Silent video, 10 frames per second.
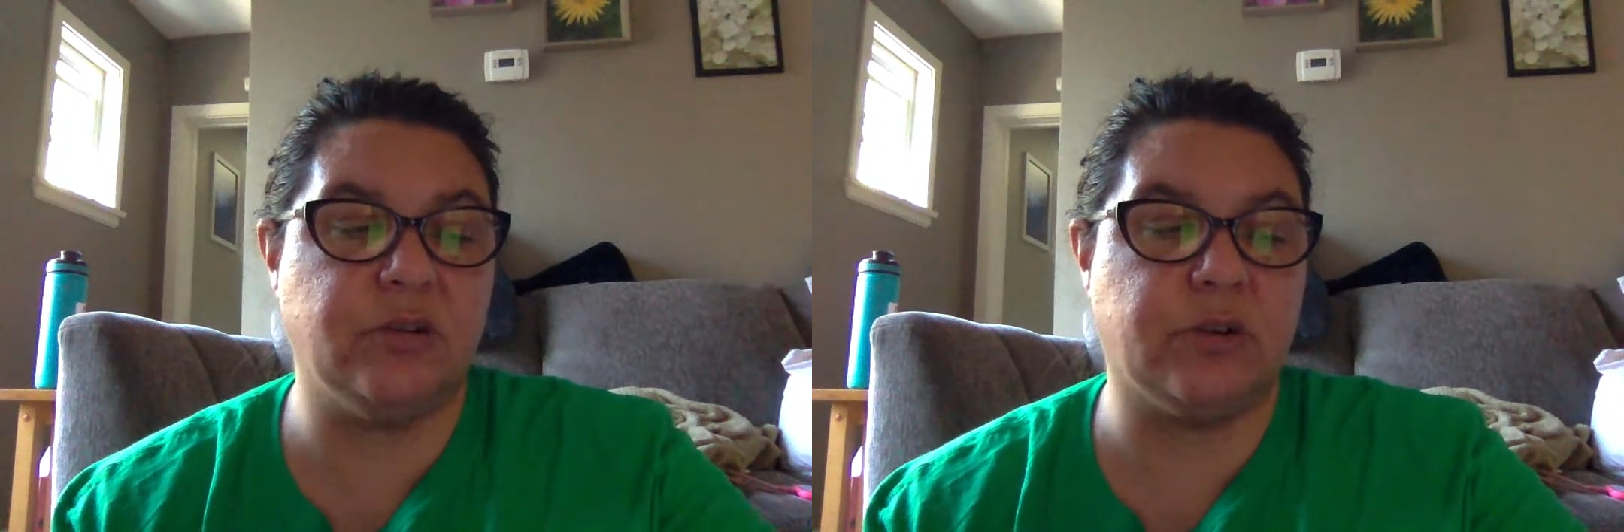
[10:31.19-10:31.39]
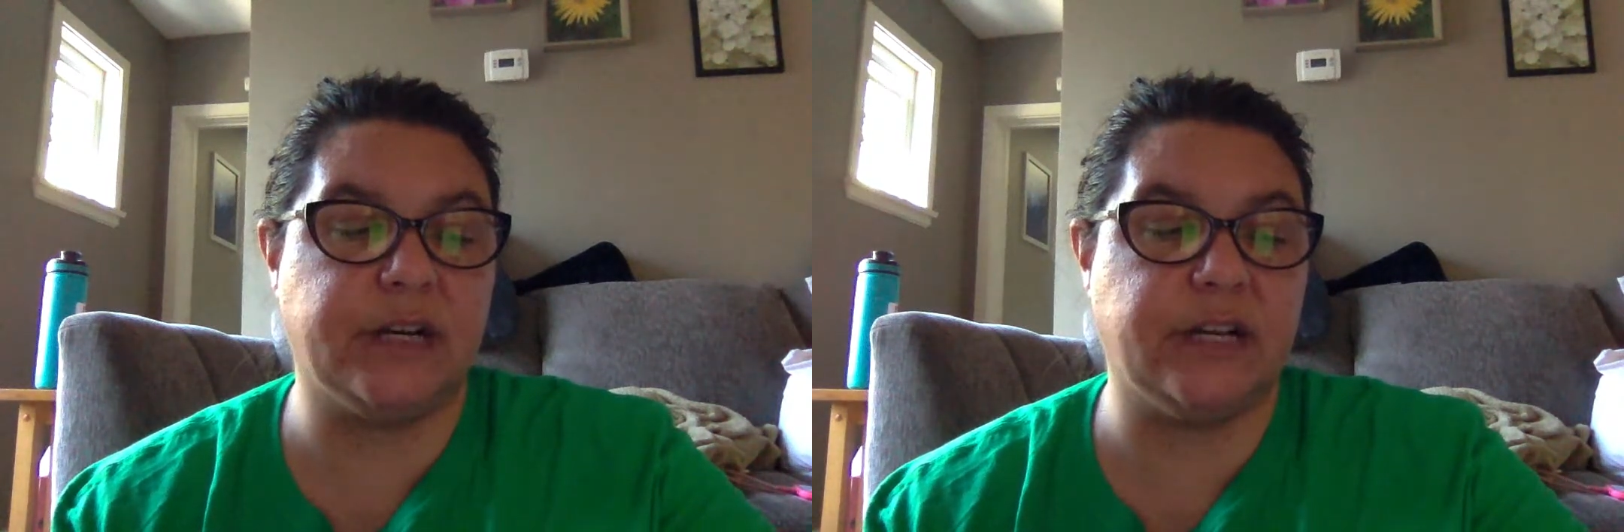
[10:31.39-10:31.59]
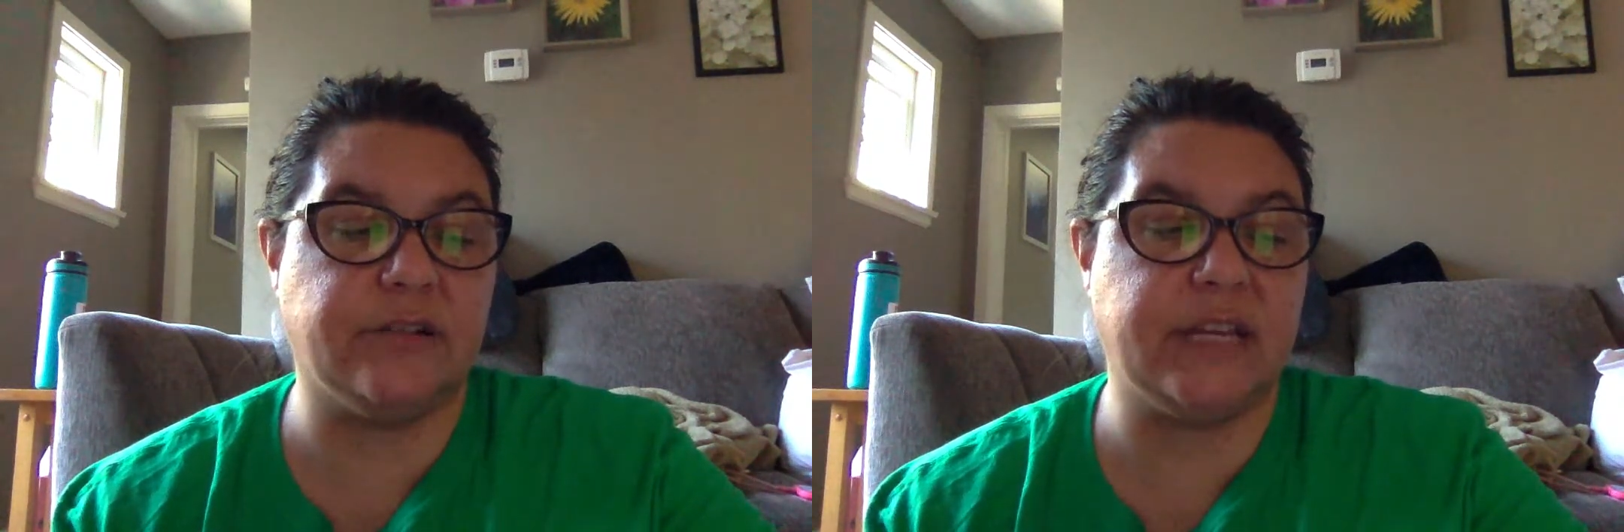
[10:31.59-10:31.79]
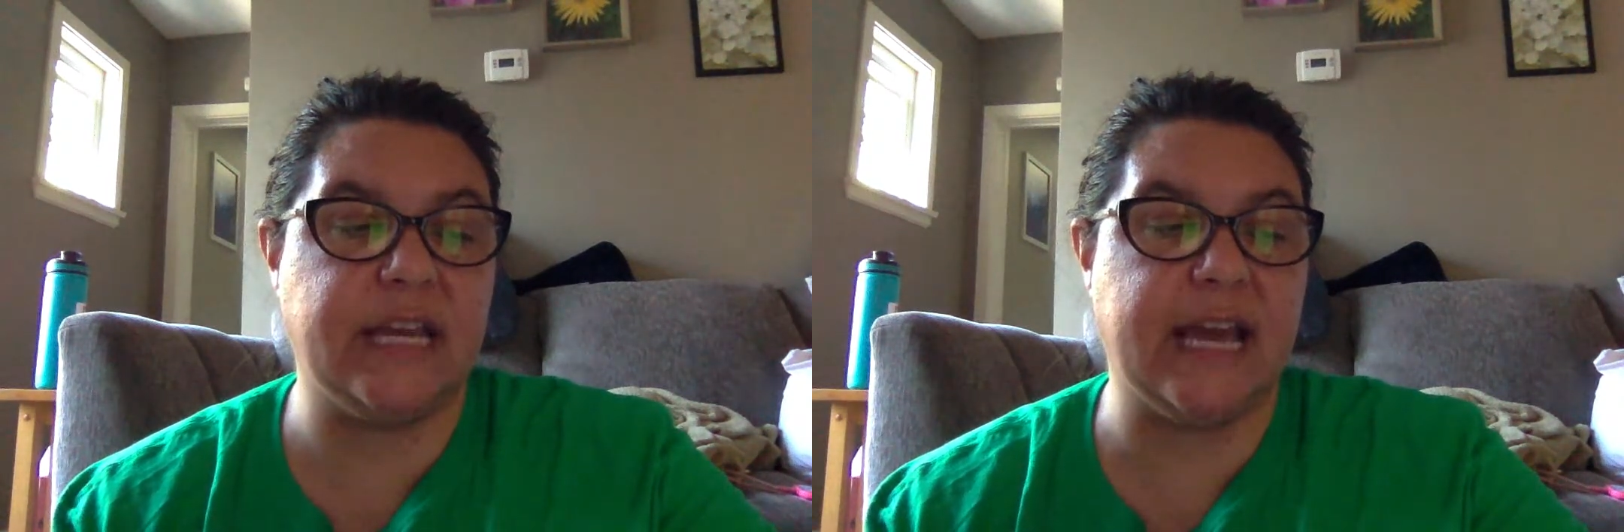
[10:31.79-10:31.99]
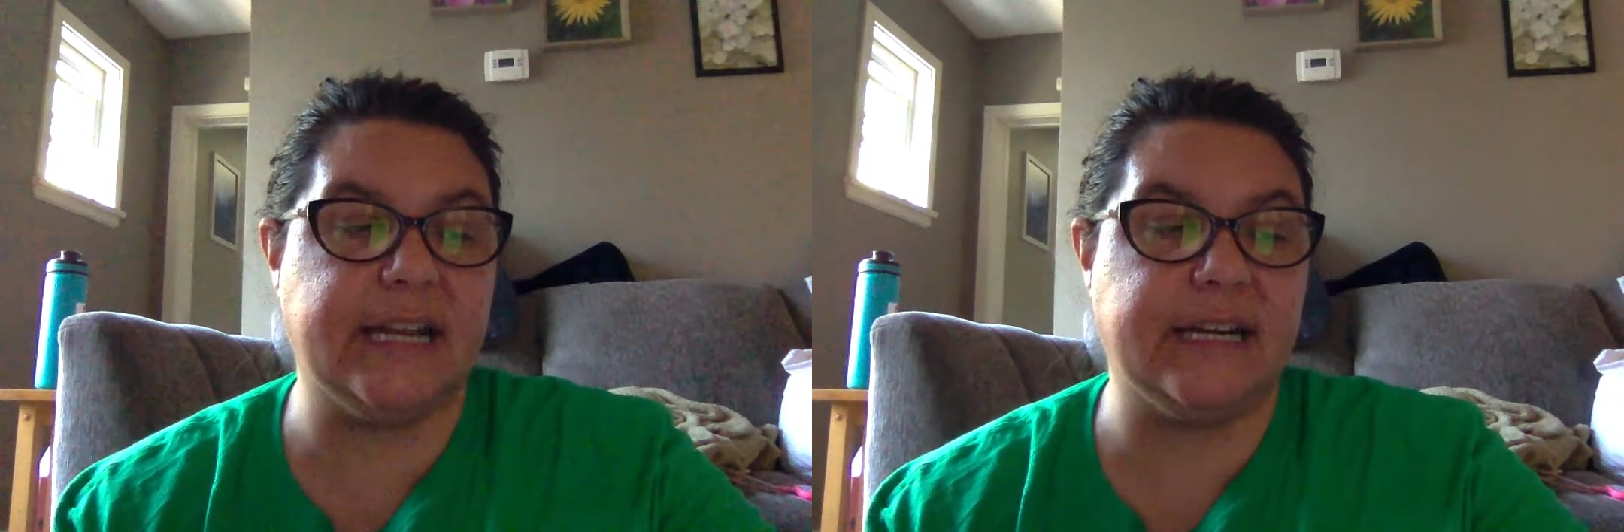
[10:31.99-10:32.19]
Oreo.
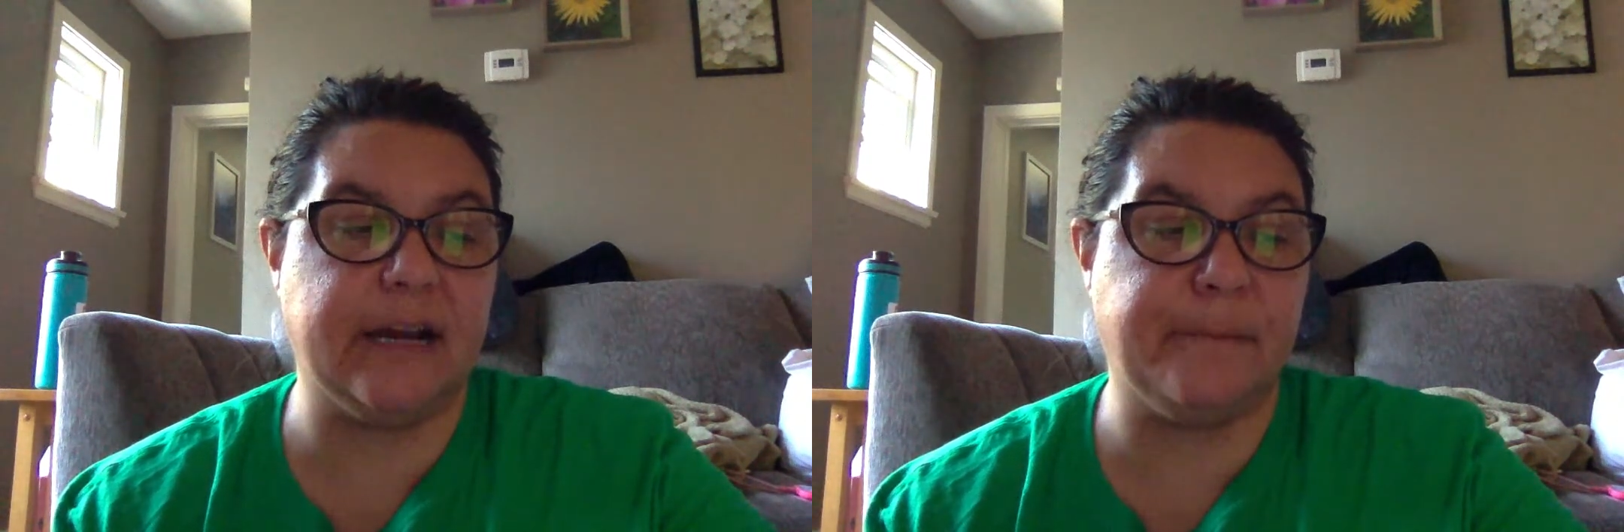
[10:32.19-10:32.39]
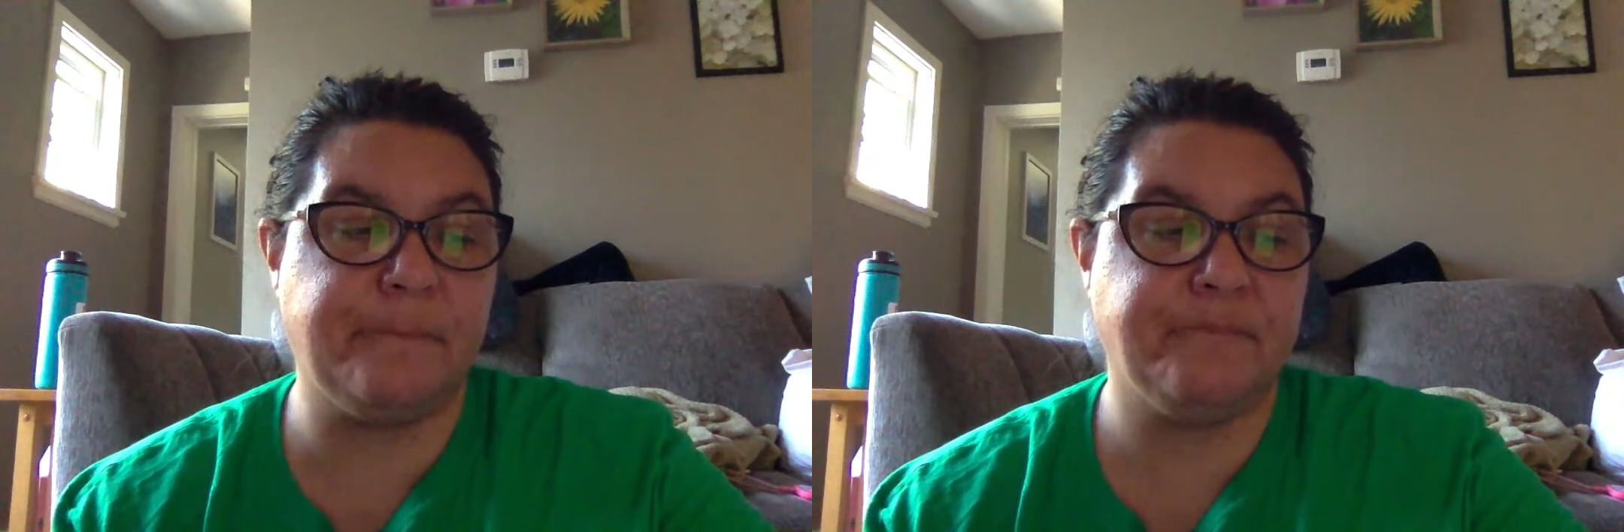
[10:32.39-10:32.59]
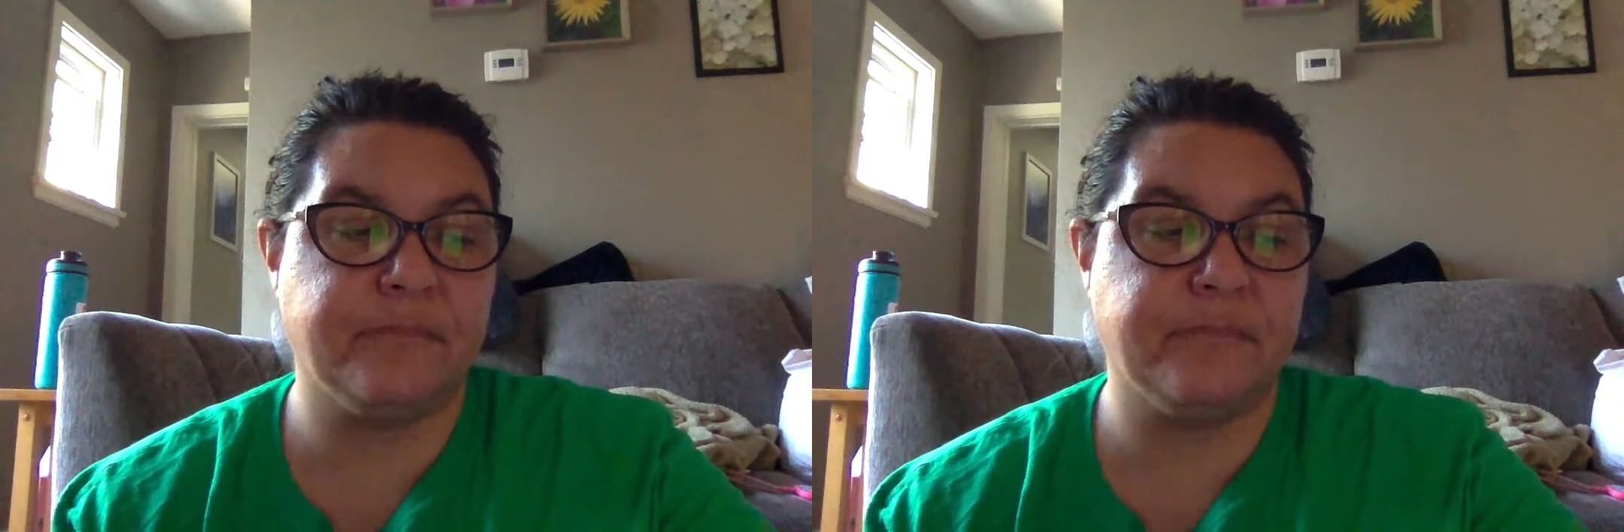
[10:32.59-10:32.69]
He ate it up.